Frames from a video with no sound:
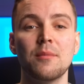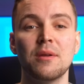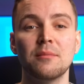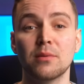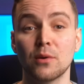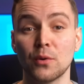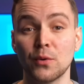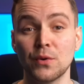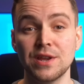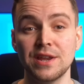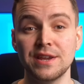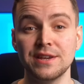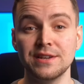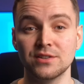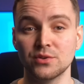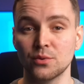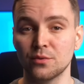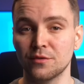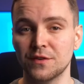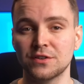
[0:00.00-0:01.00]

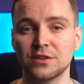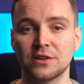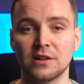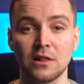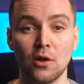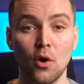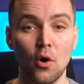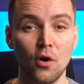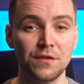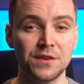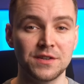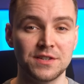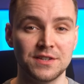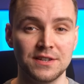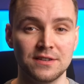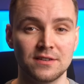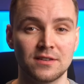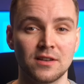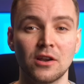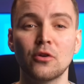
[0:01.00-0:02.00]
employees or physical
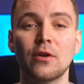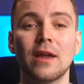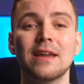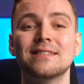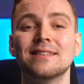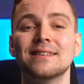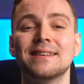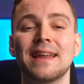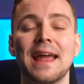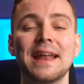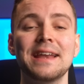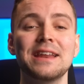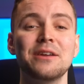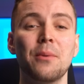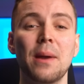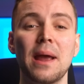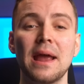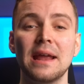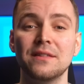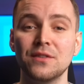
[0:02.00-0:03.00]
offices located
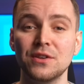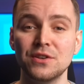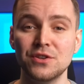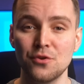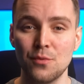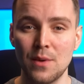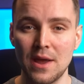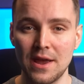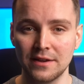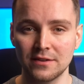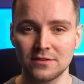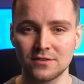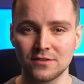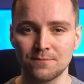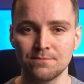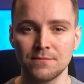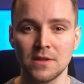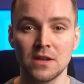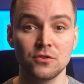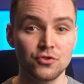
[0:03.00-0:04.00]
anywhere in the US,
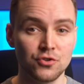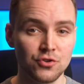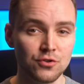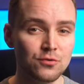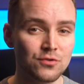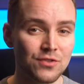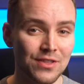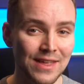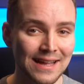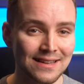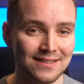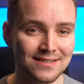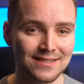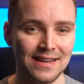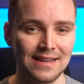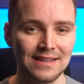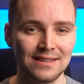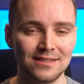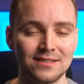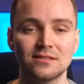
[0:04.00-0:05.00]
choose that
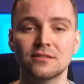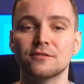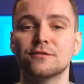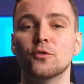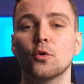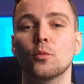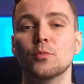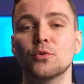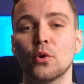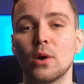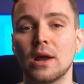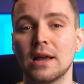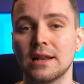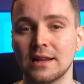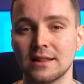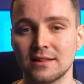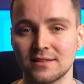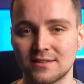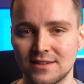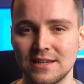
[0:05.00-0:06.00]
state to form your
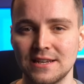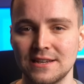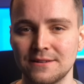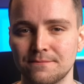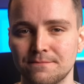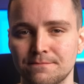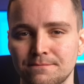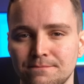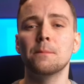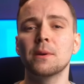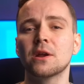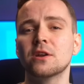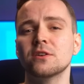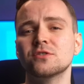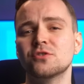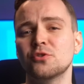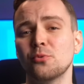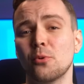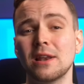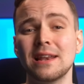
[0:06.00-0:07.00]
LLC,
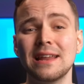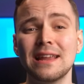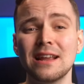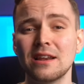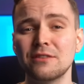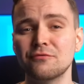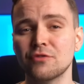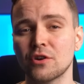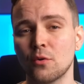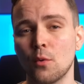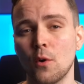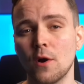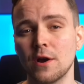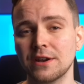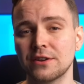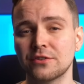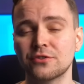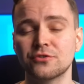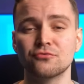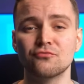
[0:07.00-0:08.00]
because you are legally
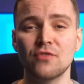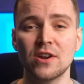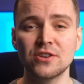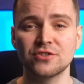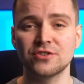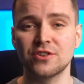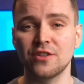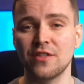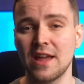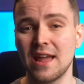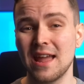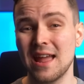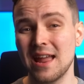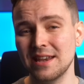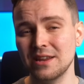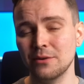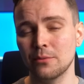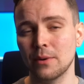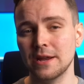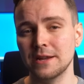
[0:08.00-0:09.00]
required to register there
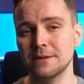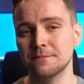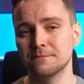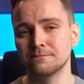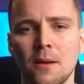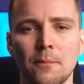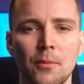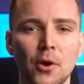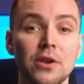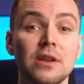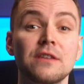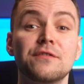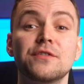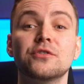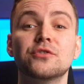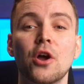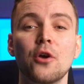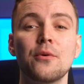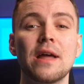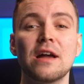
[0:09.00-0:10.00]
anyway. But if you
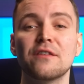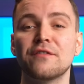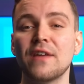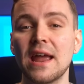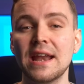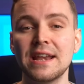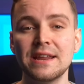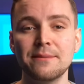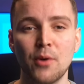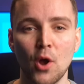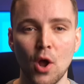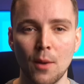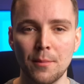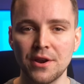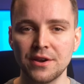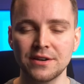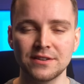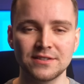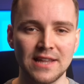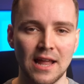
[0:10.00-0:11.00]
don't have any
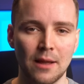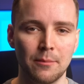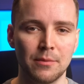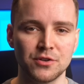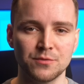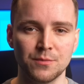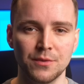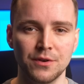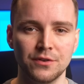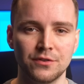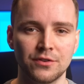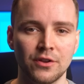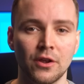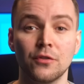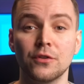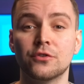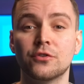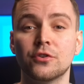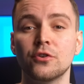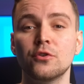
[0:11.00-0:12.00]
permanent establishment,
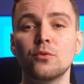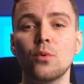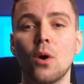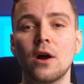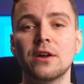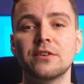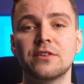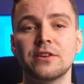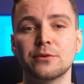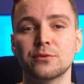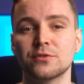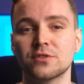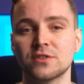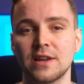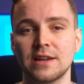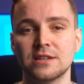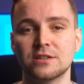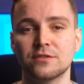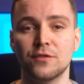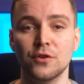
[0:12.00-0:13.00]
the 2 ideal
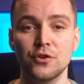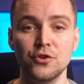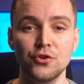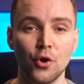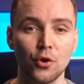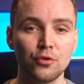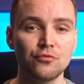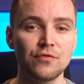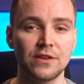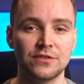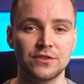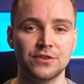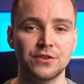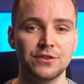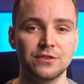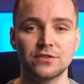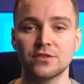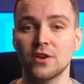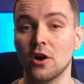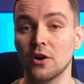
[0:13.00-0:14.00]
states for
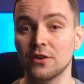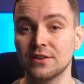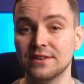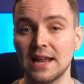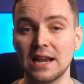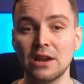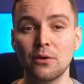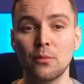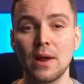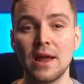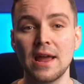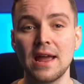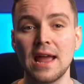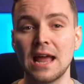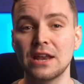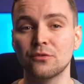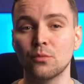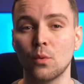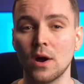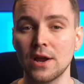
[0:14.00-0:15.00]
non-residents are Delaware
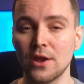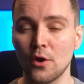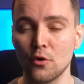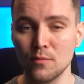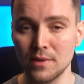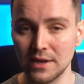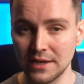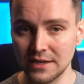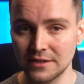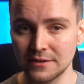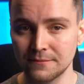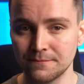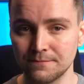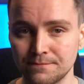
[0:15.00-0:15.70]
and Wyoming.